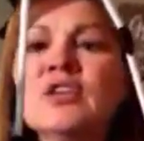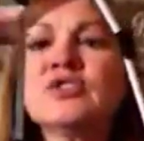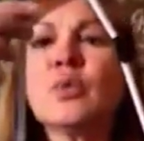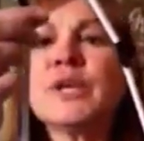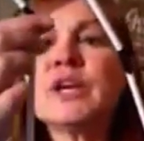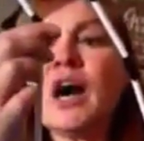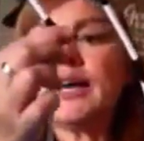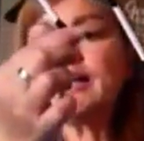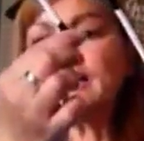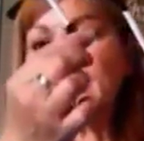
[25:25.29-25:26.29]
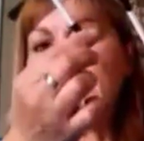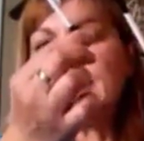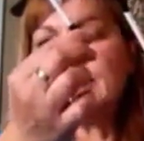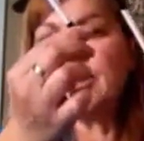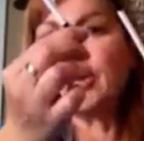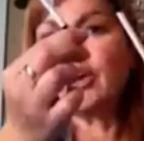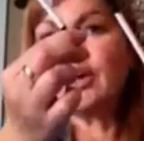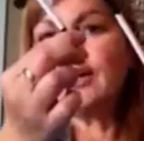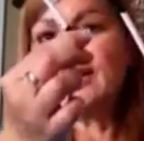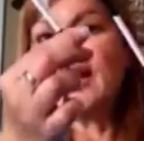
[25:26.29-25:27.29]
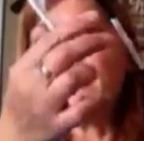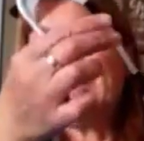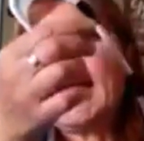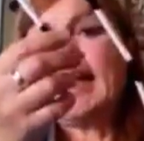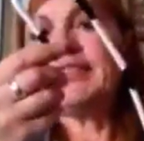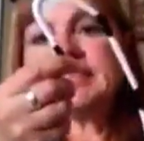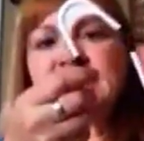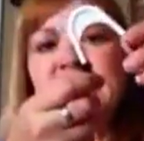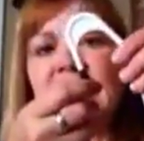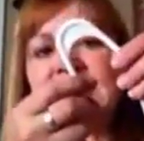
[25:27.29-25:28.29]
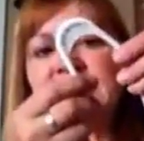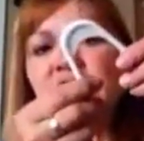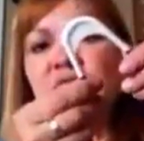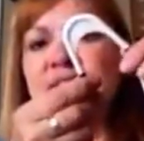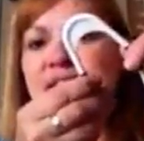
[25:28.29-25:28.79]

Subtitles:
So we cut it here, and we had this nice little